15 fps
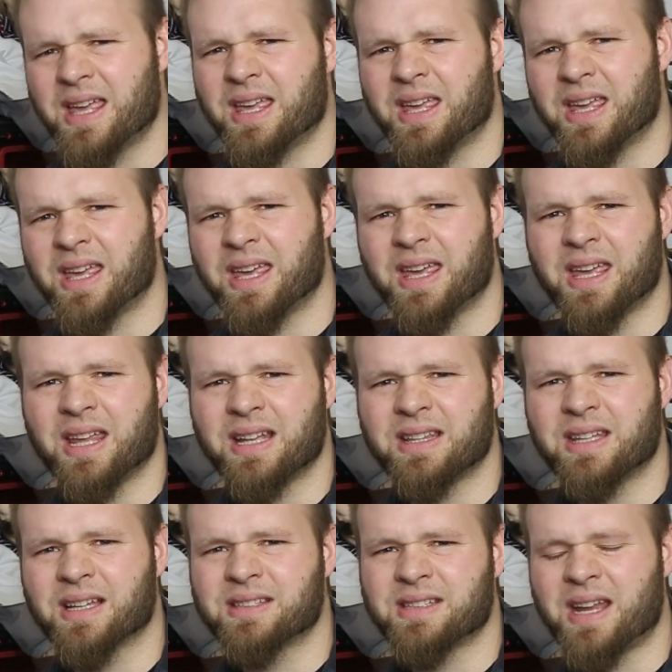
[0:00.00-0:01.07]

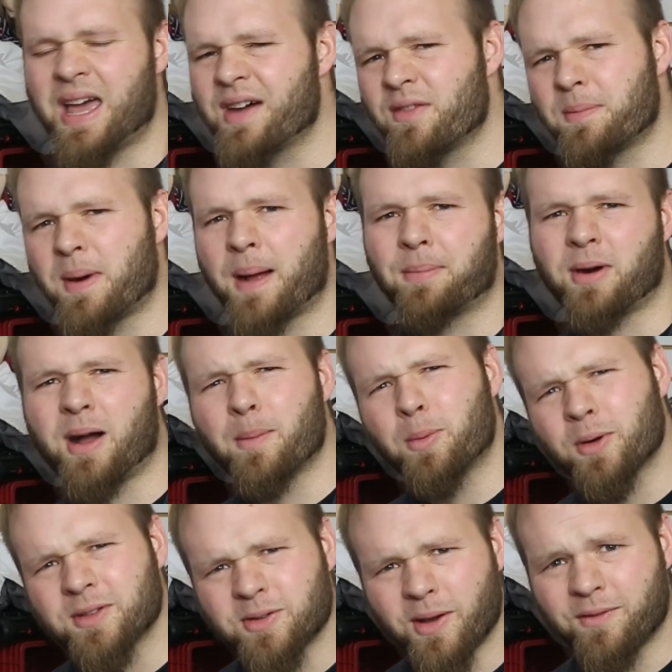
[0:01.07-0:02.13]
It doesn't have a proper
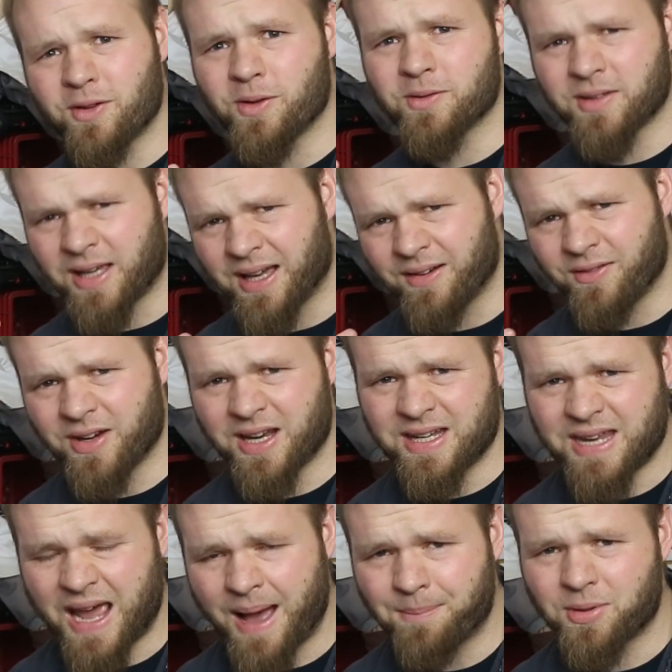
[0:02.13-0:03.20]
output, so you have to use kind of an
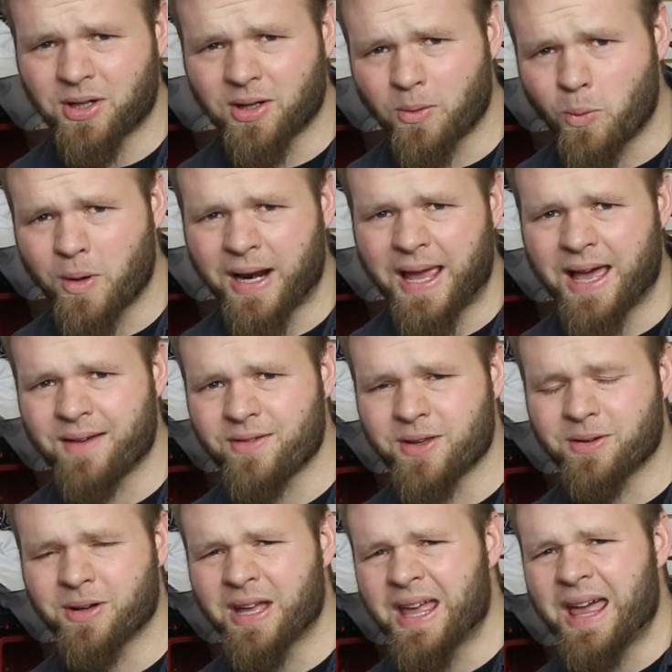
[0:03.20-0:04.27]
adapter or what have
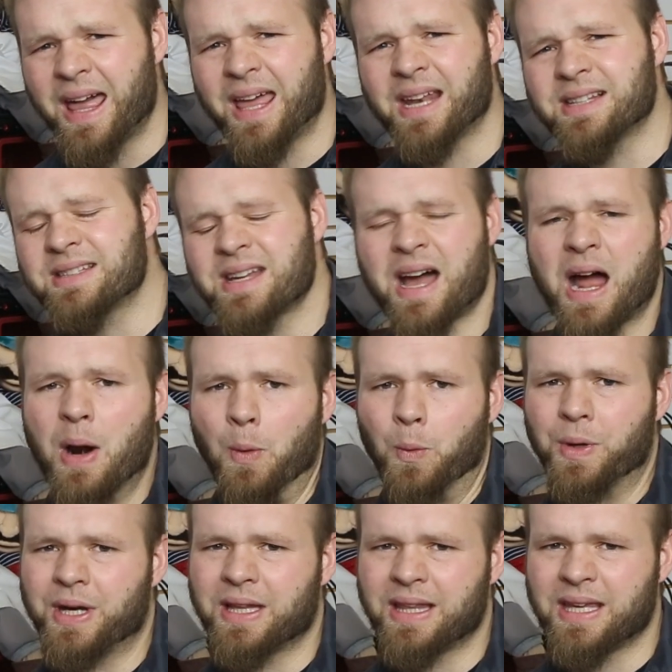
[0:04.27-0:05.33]
you, and it's not
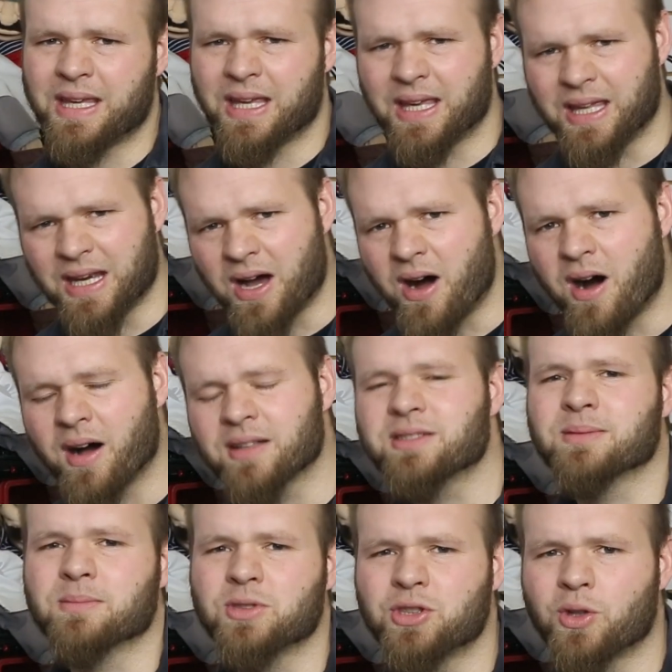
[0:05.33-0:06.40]
really an
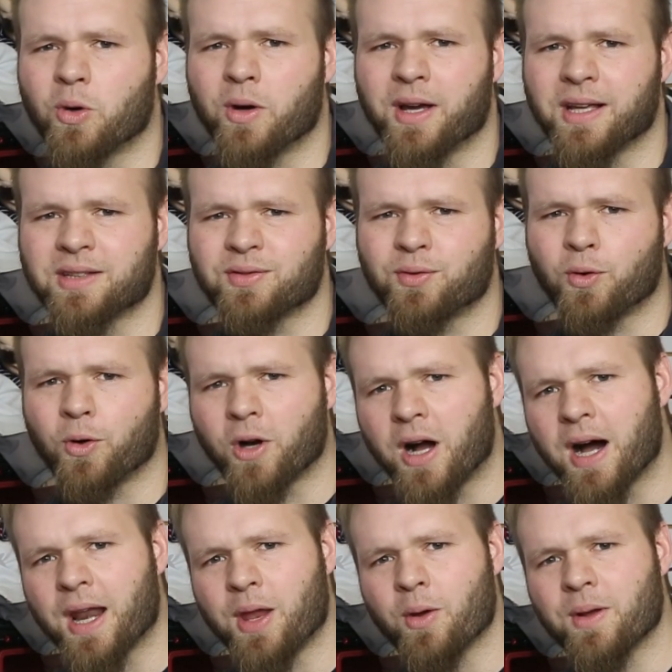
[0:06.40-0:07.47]
awesome choice for
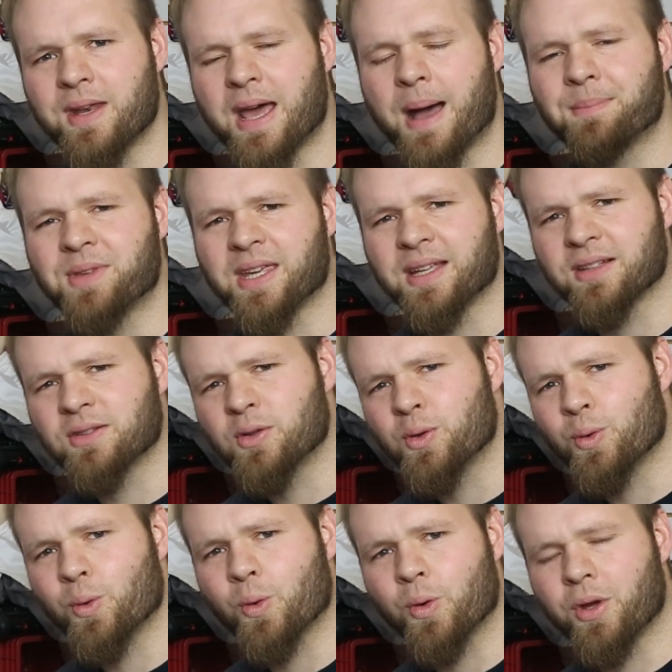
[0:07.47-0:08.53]
audio adapting
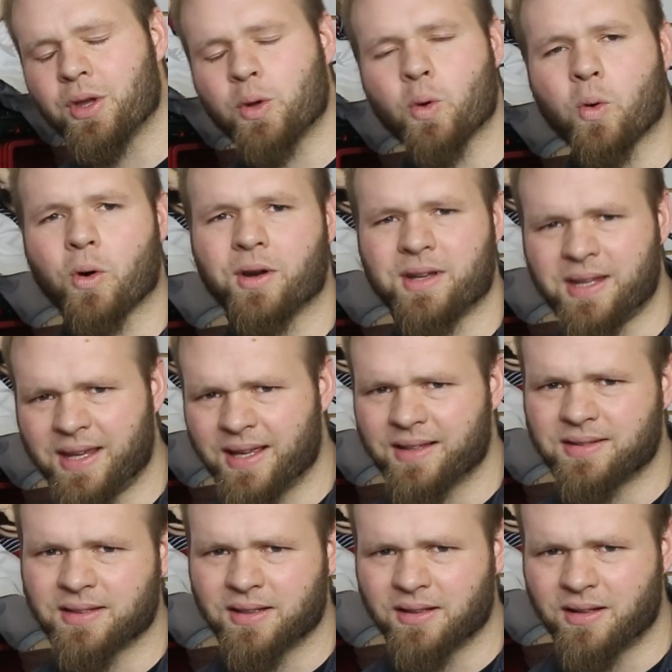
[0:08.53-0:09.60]
to your
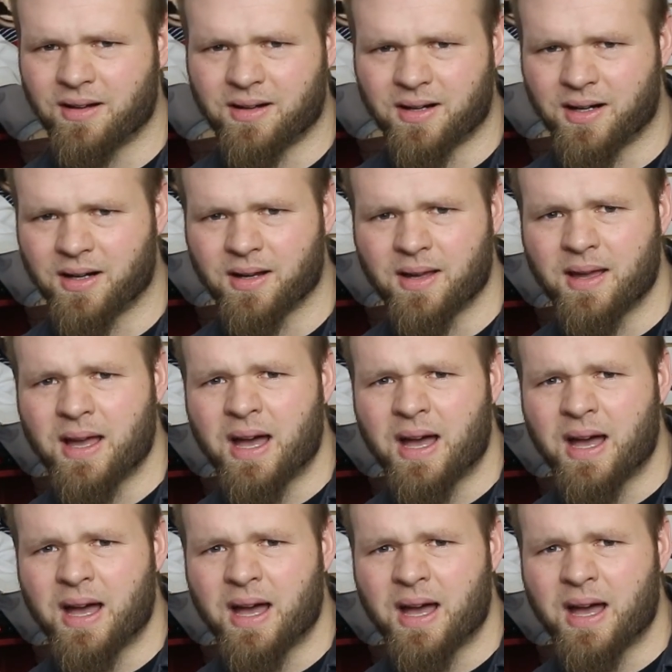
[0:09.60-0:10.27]
DSLR.